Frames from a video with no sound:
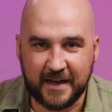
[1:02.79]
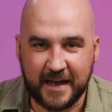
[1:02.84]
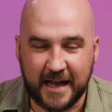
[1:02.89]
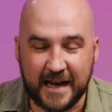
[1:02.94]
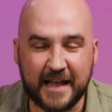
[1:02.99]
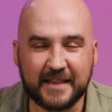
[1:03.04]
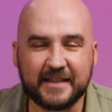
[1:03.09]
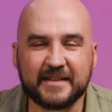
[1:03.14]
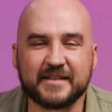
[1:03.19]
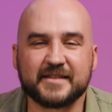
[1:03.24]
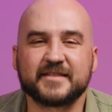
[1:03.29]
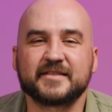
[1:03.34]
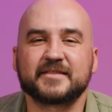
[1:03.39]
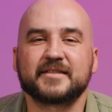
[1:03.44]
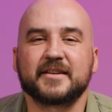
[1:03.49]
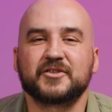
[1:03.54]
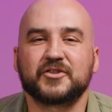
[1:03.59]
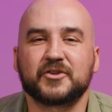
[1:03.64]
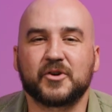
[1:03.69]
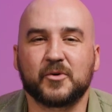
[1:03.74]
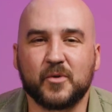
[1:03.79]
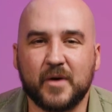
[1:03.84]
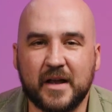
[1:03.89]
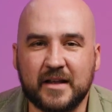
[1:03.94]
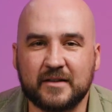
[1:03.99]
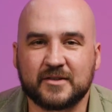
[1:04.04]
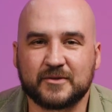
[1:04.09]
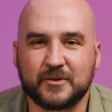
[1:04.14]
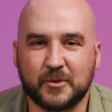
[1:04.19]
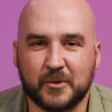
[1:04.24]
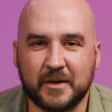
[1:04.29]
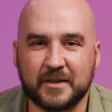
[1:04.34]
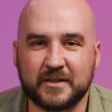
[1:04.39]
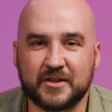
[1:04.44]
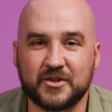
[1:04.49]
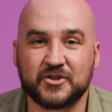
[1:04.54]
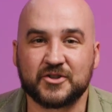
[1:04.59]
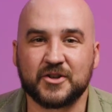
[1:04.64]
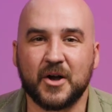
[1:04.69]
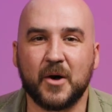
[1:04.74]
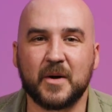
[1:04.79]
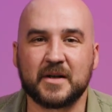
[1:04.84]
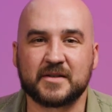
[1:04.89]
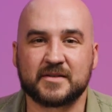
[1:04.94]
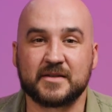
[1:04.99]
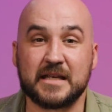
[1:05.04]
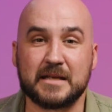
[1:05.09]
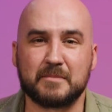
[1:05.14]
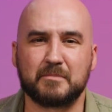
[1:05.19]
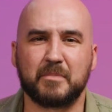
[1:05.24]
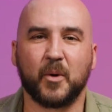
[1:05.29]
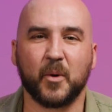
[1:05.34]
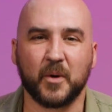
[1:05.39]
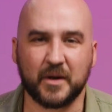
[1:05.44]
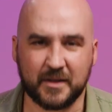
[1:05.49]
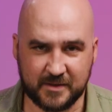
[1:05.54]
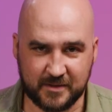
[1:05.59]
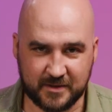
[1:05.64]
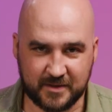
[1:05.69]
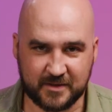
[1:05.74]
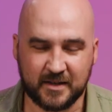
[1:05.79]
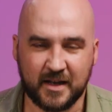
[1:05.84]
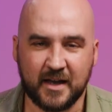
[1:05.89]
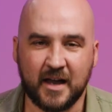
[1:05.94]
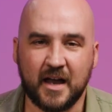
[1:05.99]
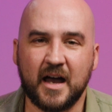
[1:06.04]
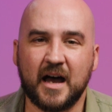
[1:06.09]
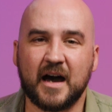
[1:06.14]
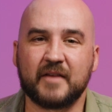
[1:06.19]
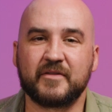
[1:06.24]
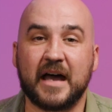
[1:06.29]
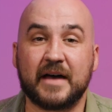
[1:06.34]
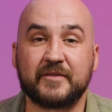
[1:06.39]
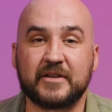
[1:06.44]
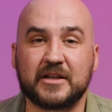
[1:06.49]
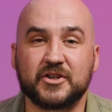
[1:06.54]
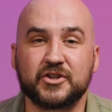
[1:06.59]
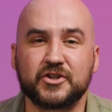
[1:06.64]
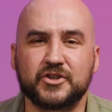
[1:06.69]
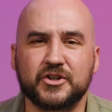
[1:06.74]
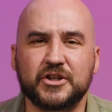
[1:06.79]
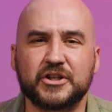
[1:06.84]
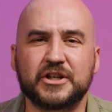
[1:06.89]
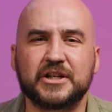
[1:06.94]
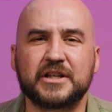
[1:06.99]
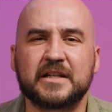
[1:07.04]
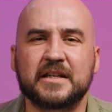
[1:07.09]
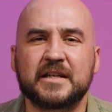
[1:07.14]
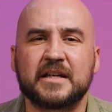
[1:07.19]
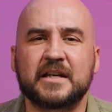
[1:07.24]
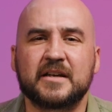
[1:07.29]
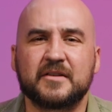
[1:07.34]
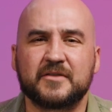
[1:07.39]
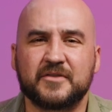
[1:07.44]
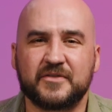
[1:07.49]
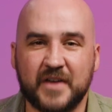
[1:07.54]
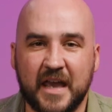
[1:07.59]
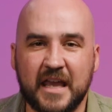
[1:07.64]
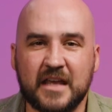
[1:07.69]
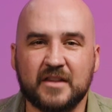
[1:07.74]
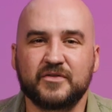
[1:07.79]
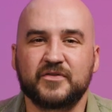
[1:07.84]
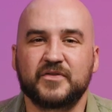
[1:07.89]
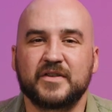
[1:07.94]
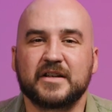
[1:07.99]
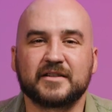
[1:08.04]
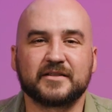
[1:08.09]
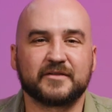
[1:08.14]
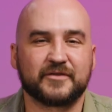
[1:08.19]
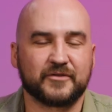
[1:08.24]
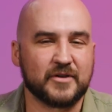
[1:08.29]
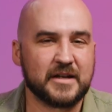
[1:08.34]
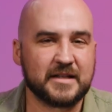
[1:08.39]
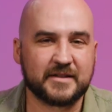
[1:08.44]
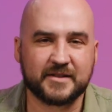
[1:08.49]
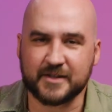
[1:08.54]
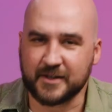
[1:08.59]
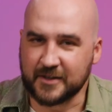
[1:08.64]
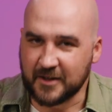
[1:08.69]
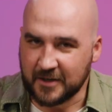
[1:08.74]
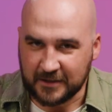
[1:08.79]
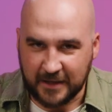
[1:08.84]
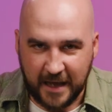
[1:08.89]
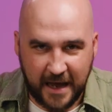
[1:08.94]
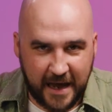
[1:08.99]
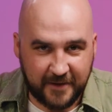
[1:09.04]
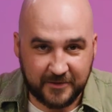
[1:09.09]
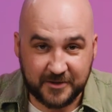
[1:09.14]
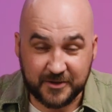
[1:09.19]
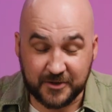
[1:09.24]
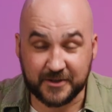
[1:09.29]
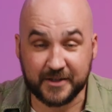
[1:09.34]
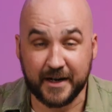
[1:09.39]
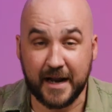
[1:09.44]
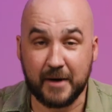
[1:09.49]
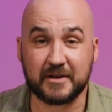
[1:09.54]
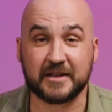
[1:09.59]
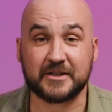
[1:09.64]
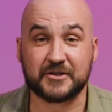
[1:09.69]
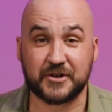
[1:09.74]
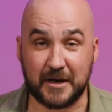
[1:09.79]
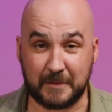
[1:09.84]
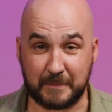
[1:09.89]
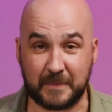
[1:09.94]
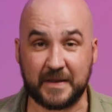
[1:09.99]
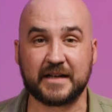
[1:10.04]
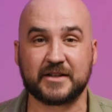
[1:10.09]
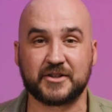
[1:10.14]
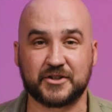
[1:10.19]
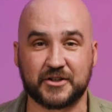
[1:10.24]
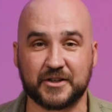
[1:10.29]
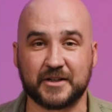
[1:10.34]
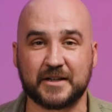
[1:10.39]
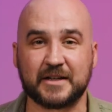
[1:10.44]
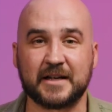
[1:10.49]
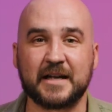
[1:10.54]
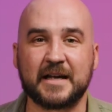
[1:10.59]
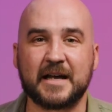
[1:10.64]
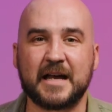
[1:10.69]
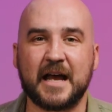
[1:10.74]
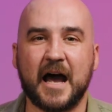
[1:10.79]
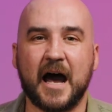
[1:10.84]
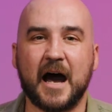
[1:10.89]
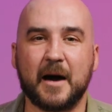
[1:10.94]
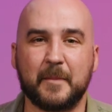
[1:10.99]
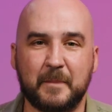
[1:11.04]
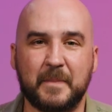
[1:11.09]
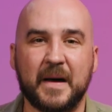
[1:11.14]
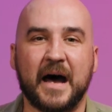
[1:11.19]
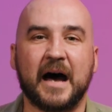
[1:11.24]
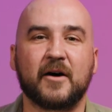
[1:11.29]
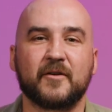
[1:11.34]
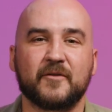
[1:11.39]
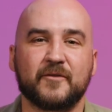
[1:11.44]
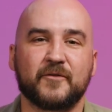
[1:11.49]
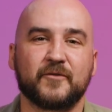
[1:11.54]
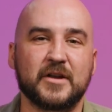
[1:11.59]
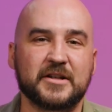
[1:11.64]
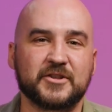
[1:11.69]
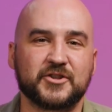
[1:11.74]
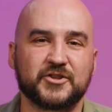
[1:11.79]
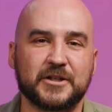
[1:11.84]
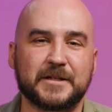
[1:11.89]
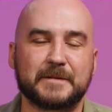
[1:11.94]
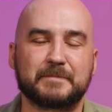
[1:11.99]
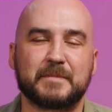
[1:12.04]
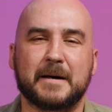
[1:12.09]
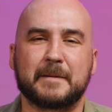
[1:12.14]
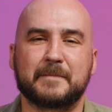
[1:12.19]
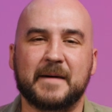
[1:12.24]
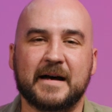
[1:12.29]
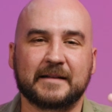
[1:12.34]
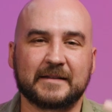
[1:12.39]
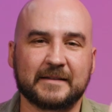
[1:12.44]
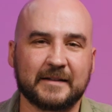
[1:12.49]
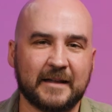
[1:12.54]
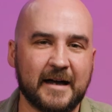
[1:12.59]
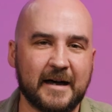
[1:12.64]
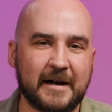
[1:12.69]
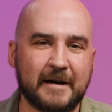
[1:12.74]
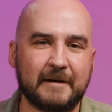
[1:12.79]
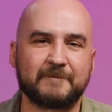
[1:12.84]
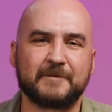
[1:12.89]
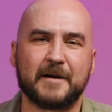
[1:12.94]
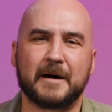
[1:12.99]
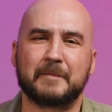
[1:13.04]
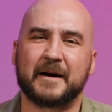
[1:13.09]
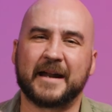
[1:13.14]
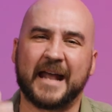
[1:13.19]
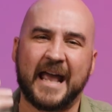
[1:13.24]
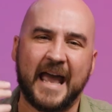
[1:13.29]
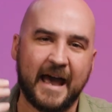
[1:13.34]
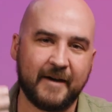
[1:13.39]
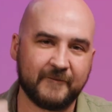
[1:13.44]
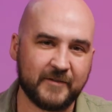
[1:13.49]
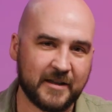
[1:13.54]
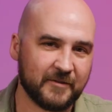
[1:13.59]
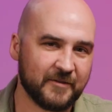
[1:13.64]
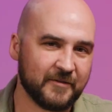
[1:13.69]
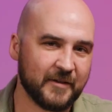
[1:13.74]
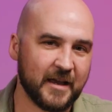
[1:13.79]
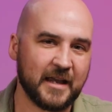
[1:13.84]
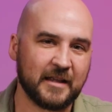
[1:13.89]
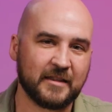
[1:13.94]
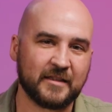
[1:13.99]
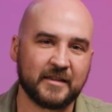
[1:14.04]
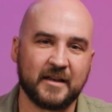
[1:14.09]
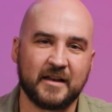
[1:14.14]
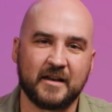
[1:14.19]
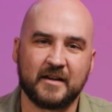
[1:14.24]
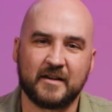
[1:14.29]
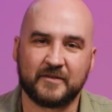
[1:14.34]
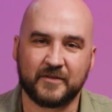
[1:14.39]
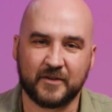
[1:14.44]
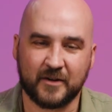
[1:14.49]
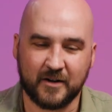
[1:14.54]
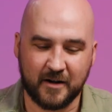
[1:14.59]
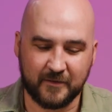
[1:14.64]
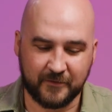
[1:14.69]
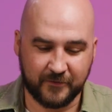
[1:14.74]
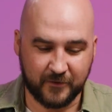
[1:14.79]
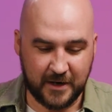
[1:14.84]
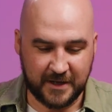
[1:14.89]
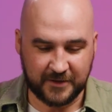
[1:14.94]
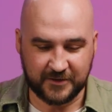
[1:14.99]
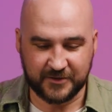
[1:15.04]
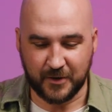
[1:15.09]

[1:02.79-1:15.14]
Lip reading: And I think this is such a great story to show us the importance of having good, faith-filled friends in our lives. So today we're gonna draw a picture about friendship, about love, about having faith for our friends.